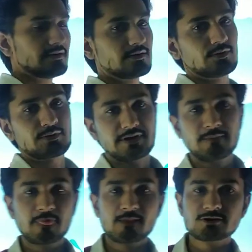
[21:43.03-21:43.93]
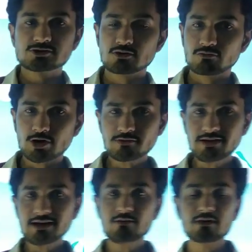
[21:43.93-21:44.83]
Okay. So what
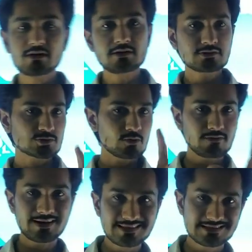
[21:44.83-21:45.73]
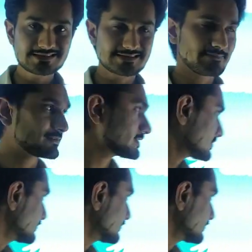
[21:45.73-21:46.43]
we have learned so far in this chapter, the